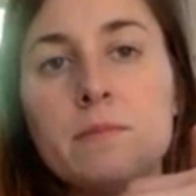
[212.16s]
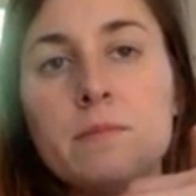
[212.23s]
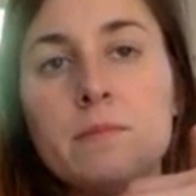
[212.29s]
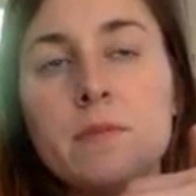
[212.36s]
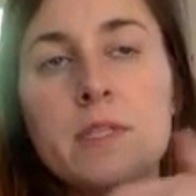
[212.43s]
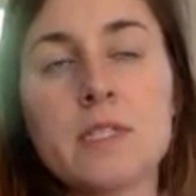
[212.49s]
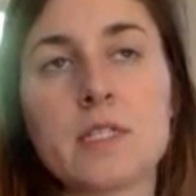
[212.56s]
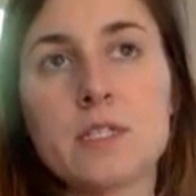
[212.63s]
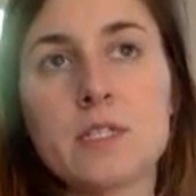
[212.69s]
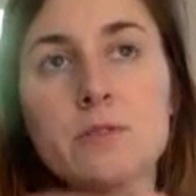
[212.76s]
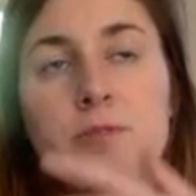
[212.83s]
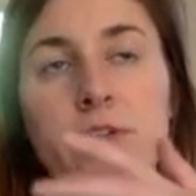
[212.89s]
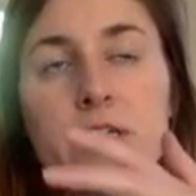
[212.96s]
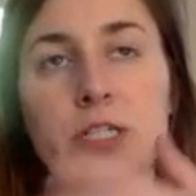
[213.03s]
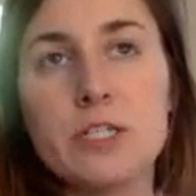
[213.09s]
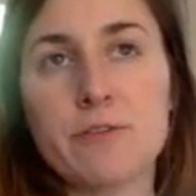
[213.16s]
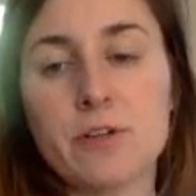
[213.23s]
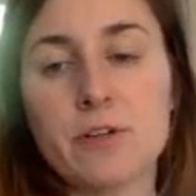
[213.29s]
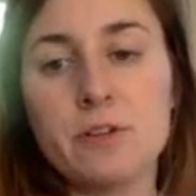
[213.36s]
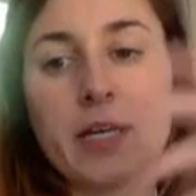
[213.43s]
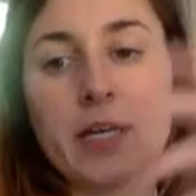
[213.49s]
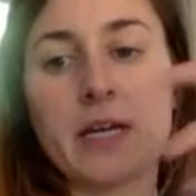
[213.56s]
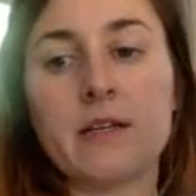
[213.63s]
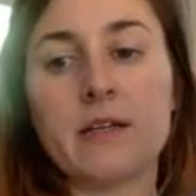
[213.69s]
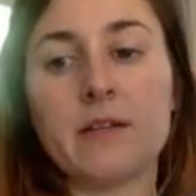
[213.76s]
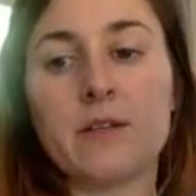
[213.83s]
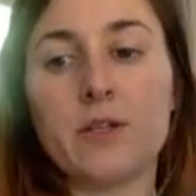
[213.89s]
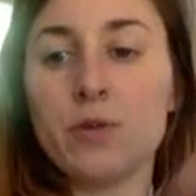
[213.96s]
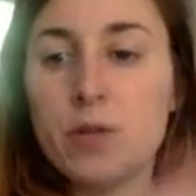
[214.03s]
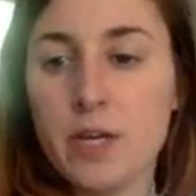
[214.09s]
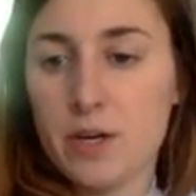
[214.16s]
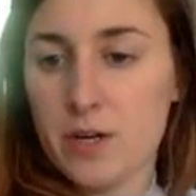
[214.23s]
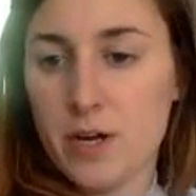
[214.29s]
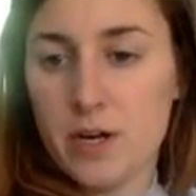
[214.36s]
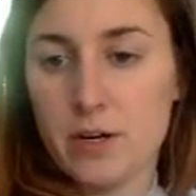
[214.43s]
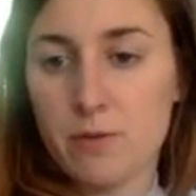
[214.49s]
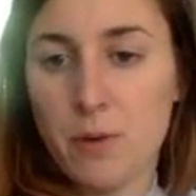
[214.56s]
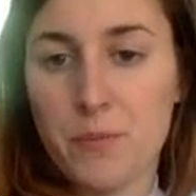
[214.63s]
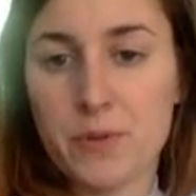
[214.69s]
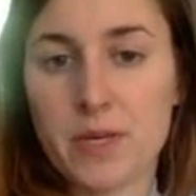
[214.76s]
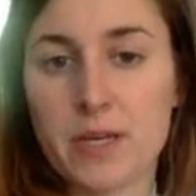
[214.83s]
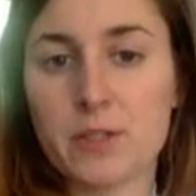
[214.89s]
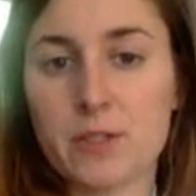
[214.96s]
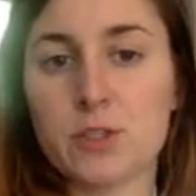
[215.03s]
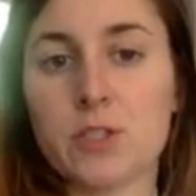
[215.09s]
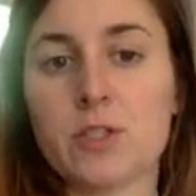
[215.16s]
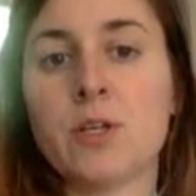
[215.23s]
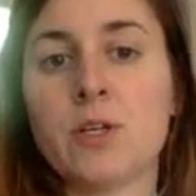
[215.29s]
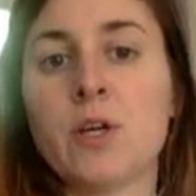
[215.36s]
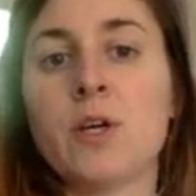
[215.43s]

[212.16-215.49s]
this is very different than eukaryotic replication.